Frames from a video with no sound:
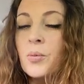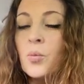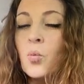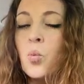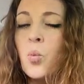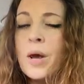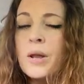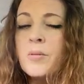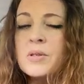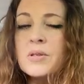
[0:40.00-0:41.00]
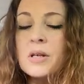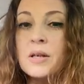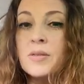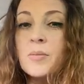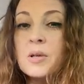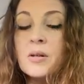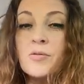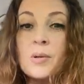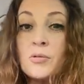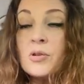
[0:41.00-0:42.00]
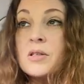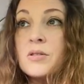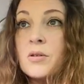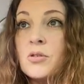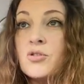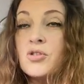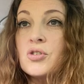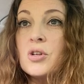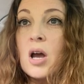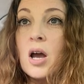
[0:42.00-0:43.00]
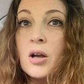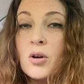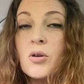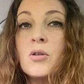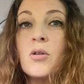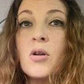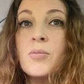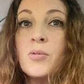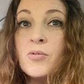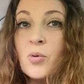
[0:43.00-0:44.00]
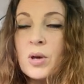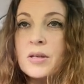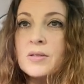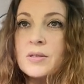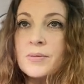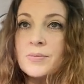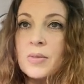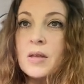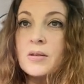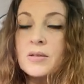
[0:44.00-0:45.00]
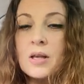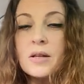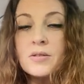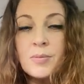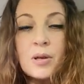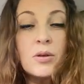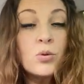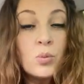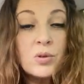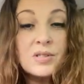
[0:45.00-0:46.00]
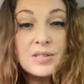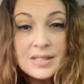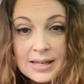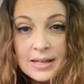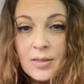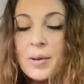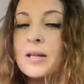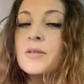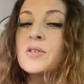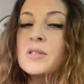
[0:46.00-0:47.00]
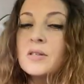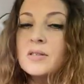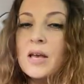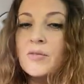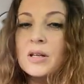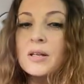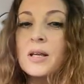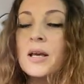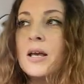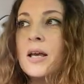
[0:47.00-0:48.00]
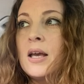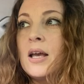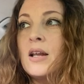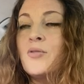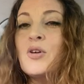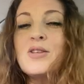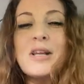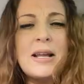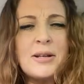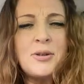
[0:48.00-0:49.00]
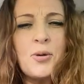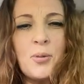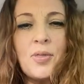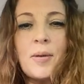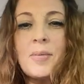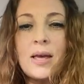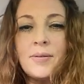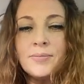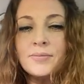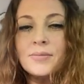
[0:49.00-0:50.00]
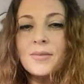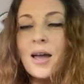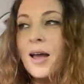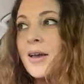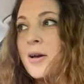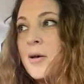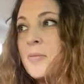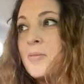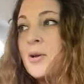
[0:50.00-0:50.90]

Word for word: when I was in the middle of my research, I heard an audible voice say to me, You will see the Magnificent Seven. And at first, I didn't know what that meant. I, um,